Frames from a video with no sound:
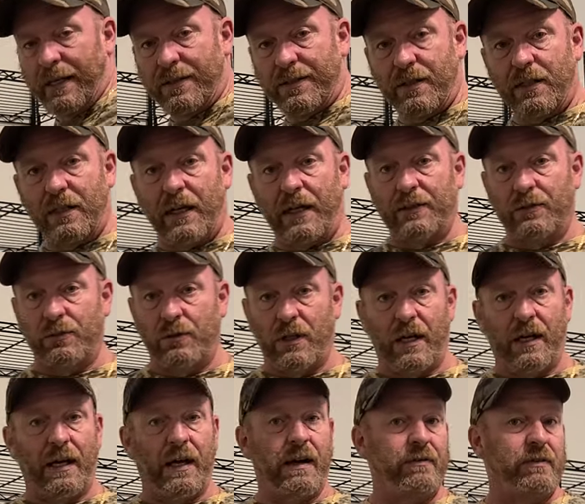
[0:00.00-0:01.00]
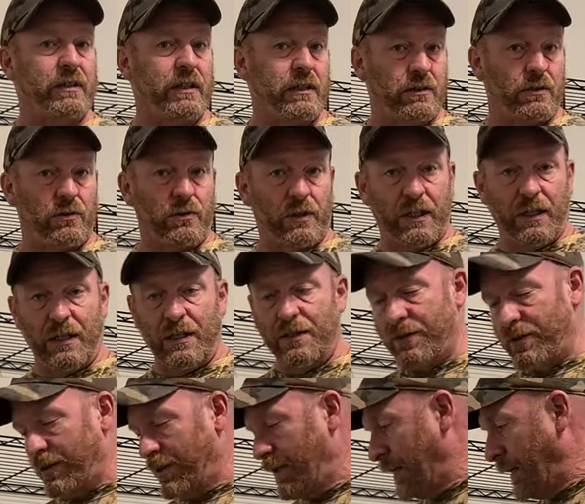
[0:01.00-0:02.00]
I said, I do not have any little
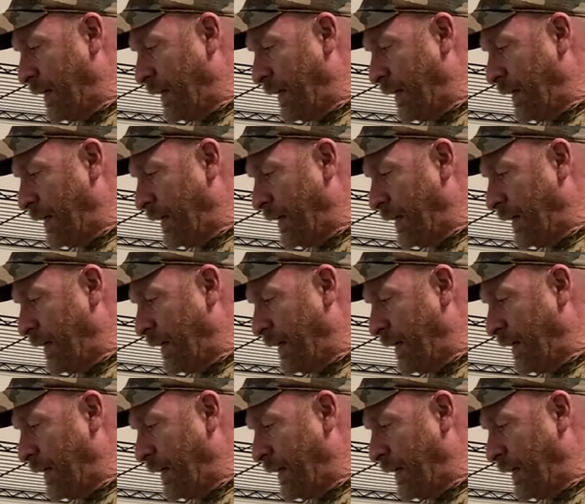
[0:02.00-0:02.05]
kids.